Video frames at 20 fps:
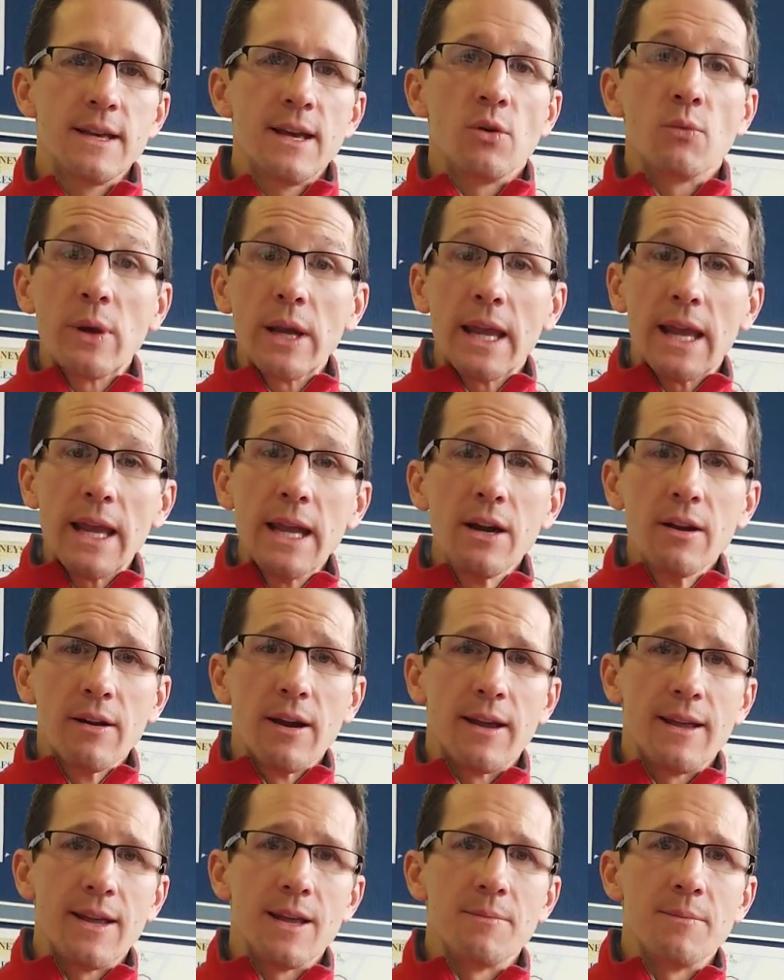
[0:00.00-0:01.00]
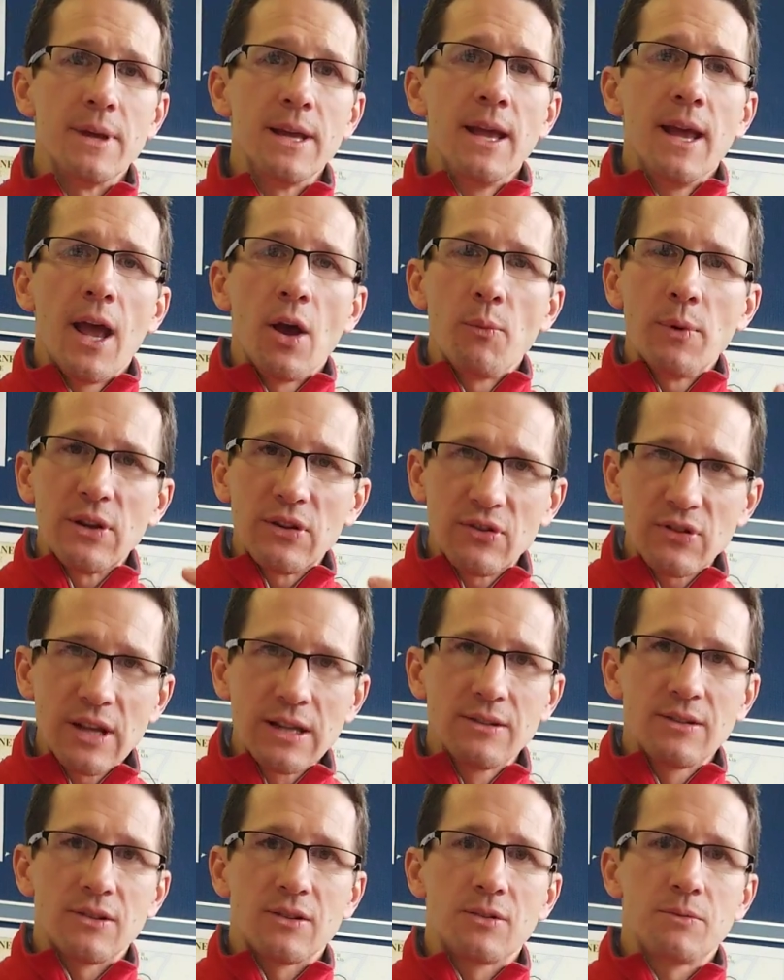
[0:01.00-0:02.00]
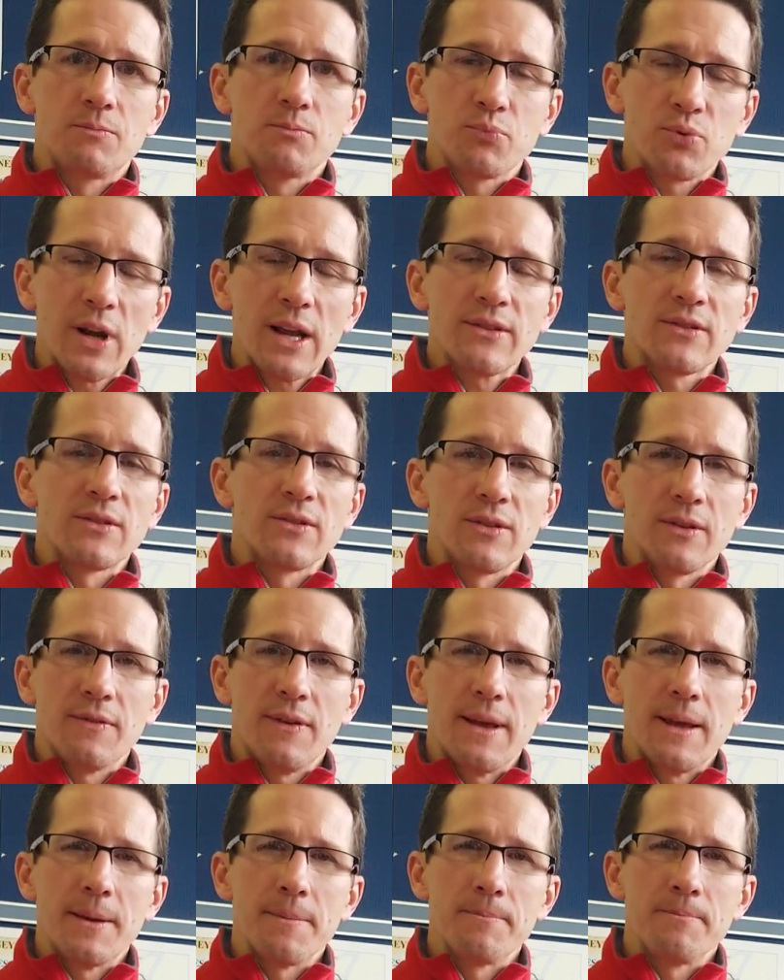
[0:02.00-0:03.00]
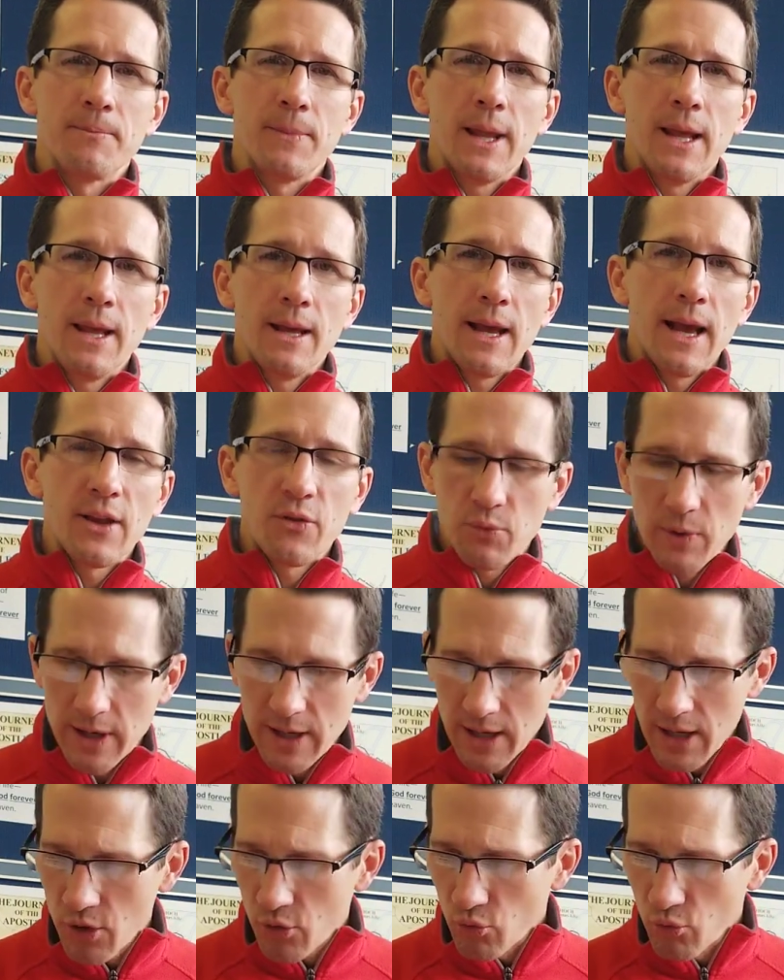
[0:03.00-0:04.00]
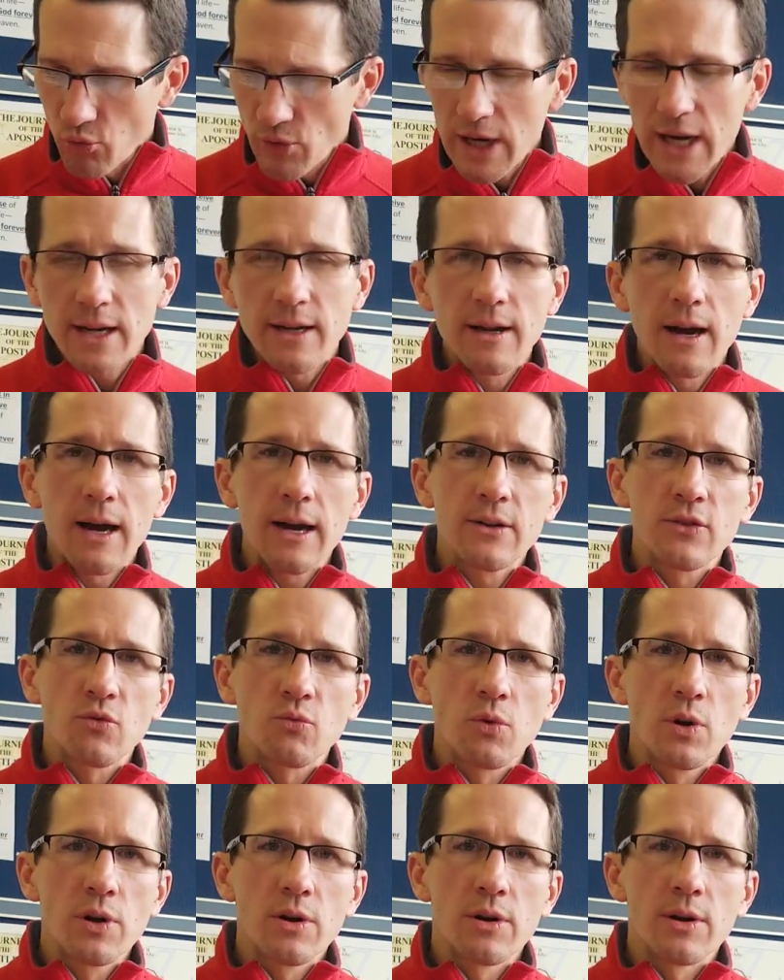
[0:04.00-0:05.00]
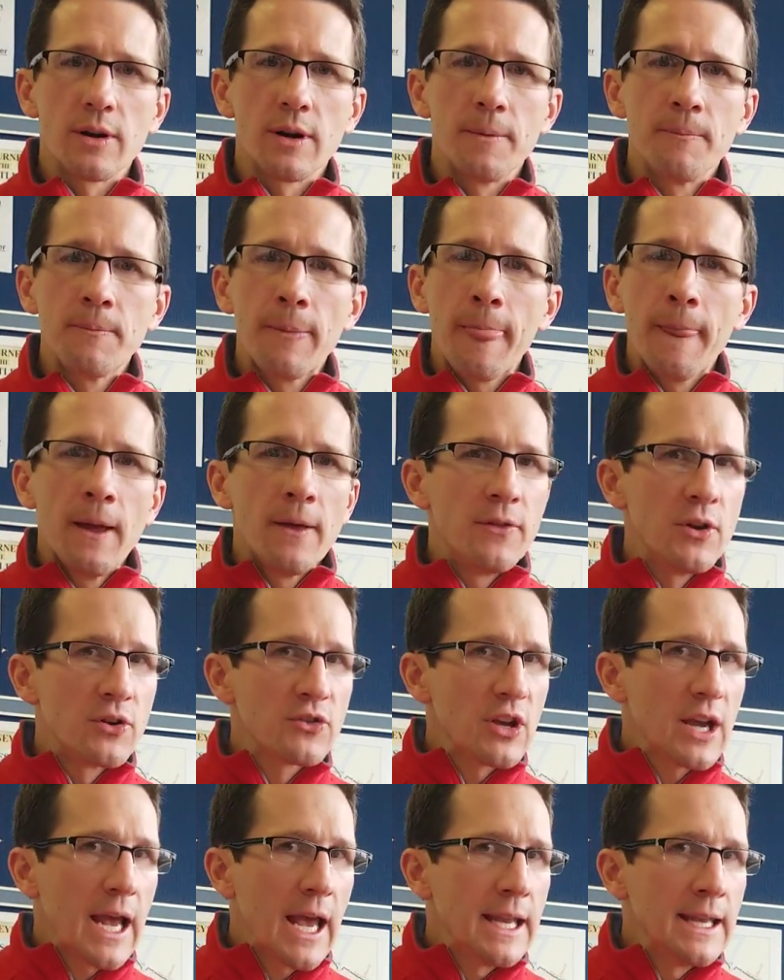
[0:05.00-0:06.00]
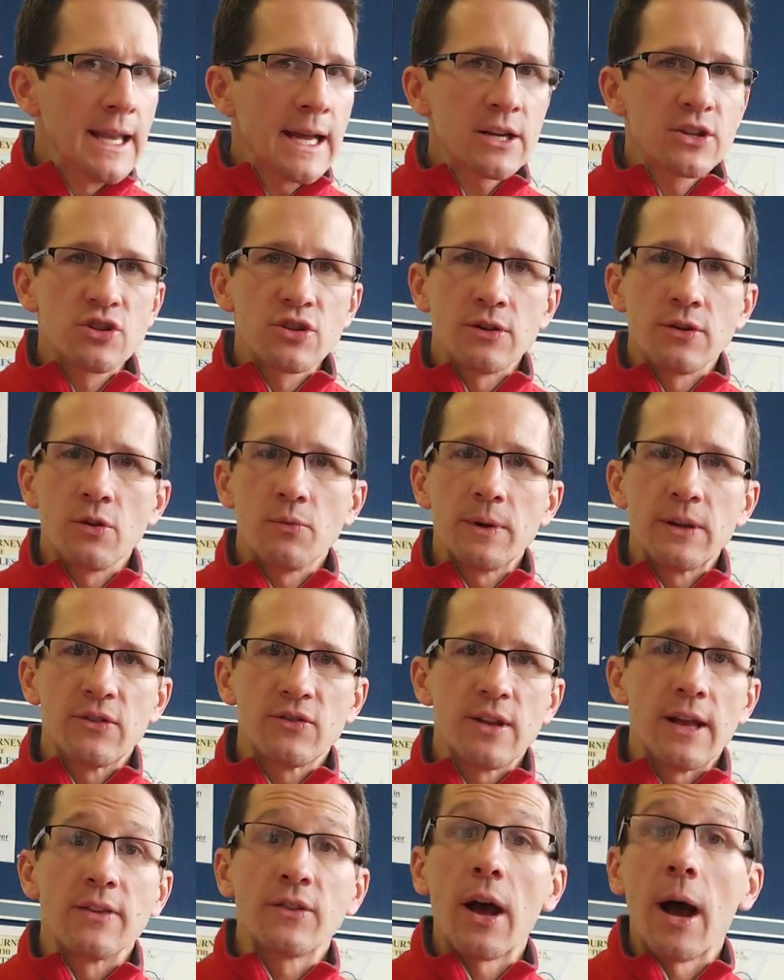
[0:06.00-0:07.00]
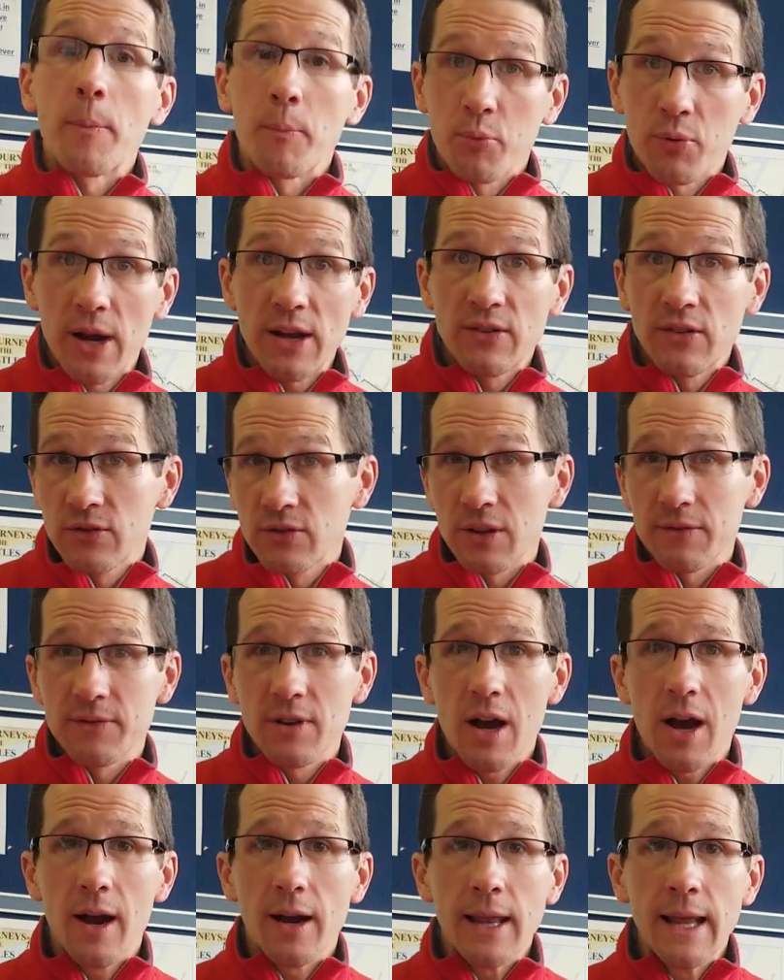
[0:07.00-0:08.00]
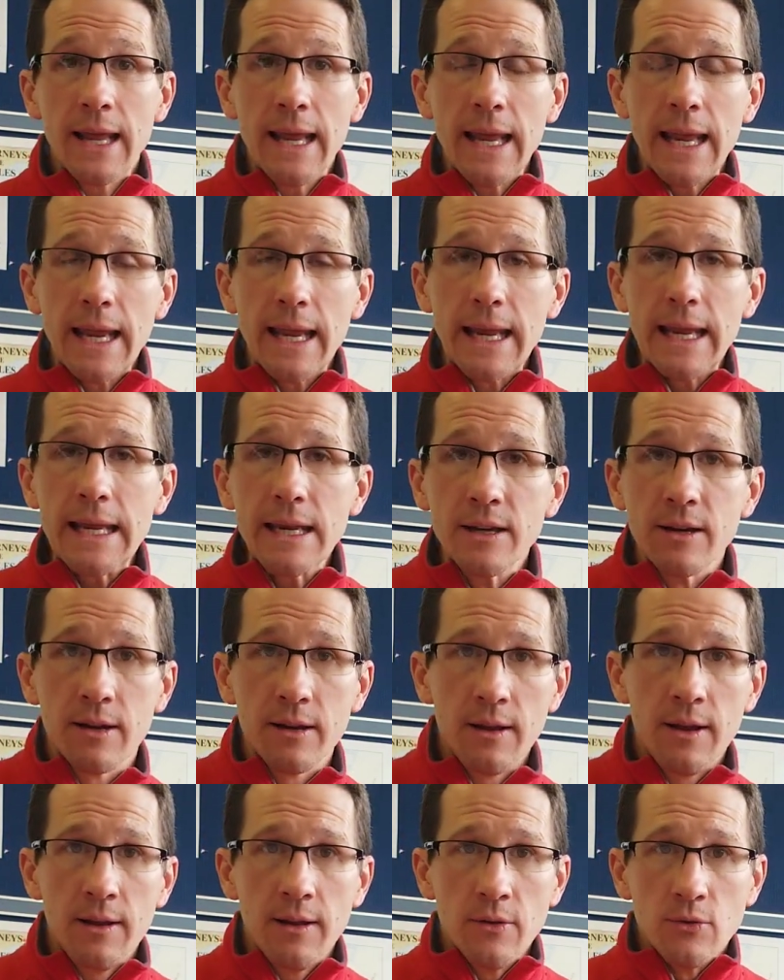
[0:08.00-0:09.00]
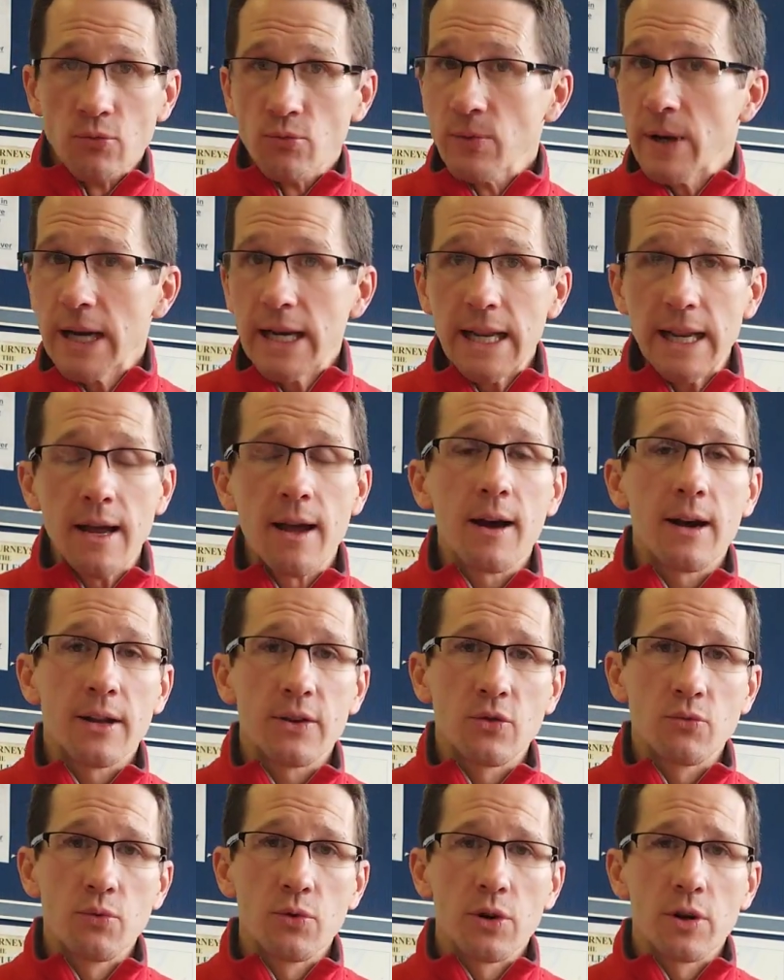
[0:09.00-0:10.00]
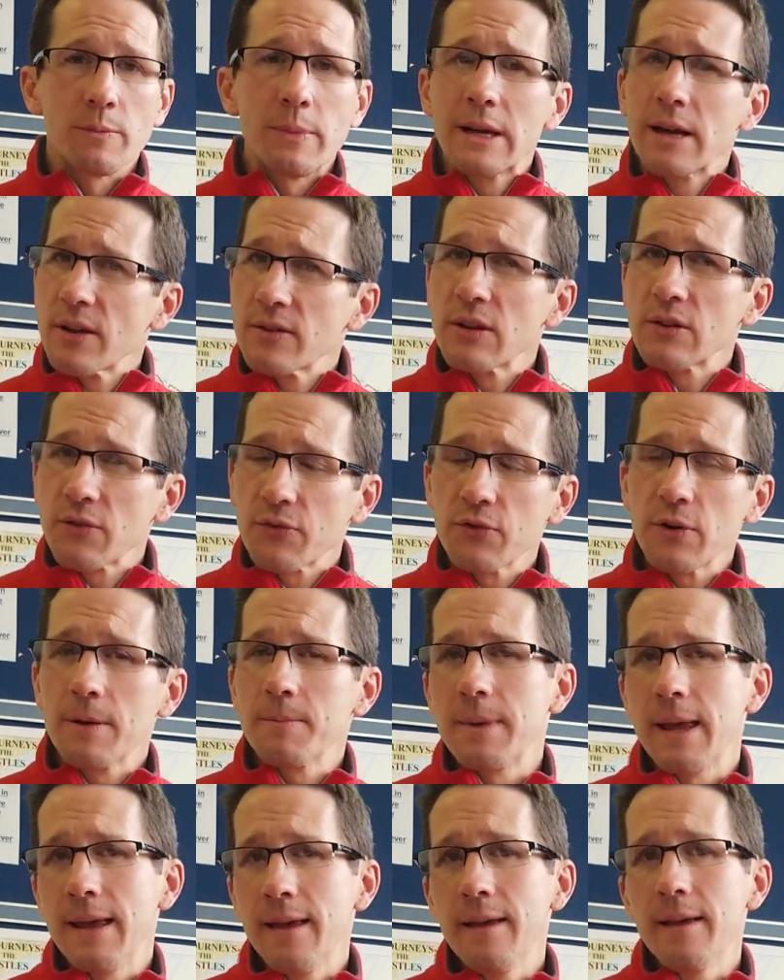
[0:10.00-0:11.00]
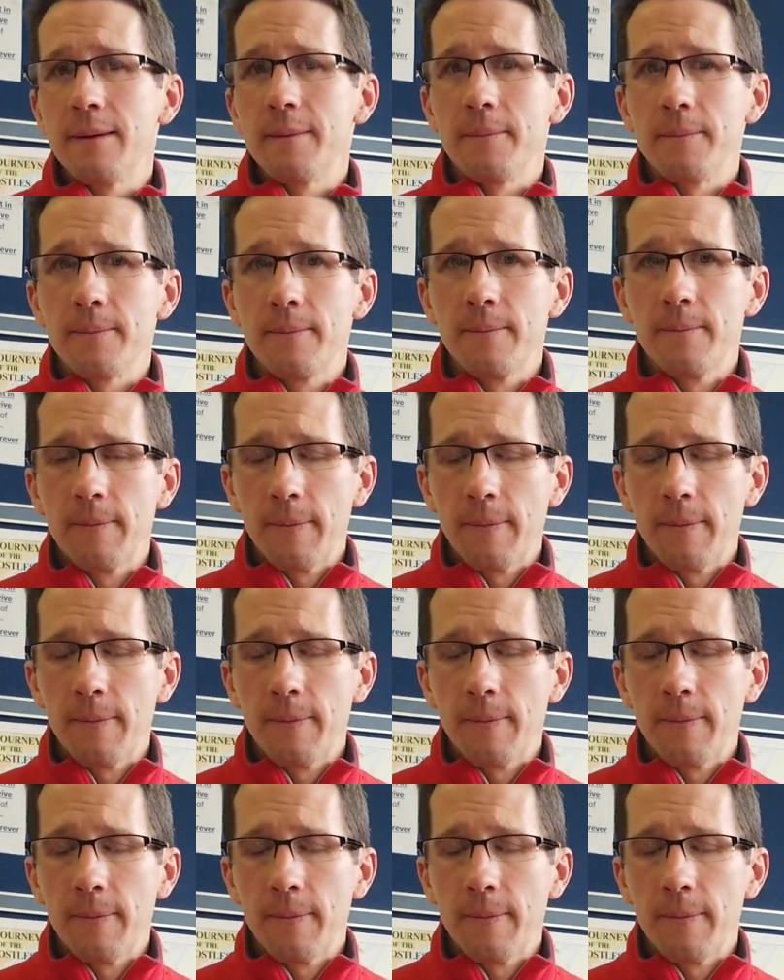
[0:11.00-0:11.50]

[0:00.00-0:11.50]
We hear him and we sense the presence of him. As we read God's word, there's a connection that we sense, a presence of God in reading God's word because it's from him.